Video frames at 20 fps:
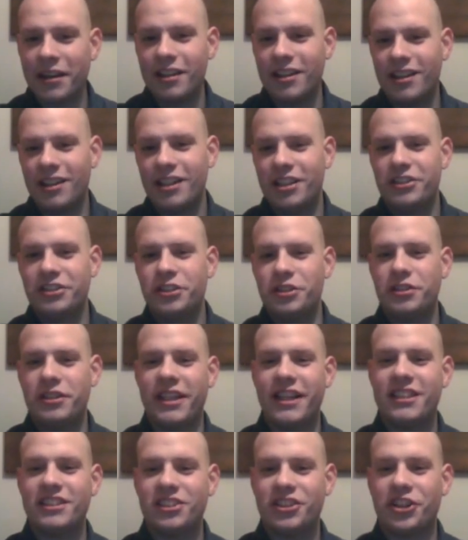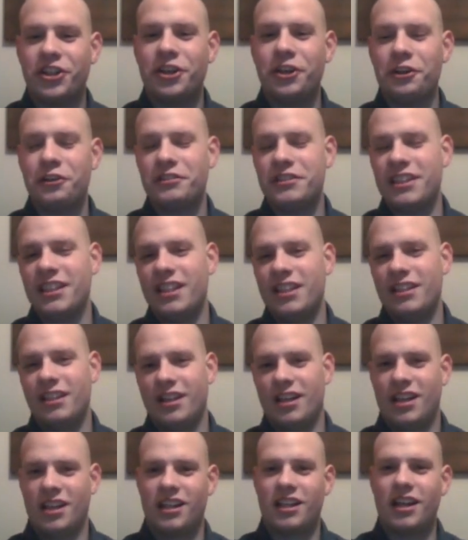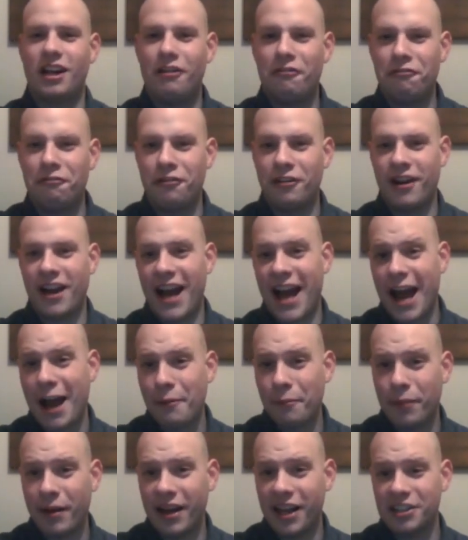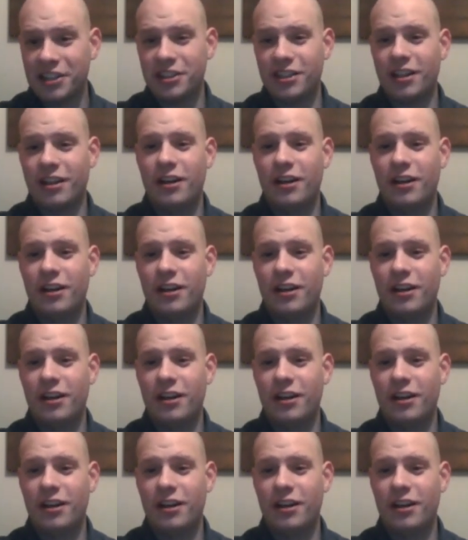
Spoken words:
due to his security, comfort and pleasure,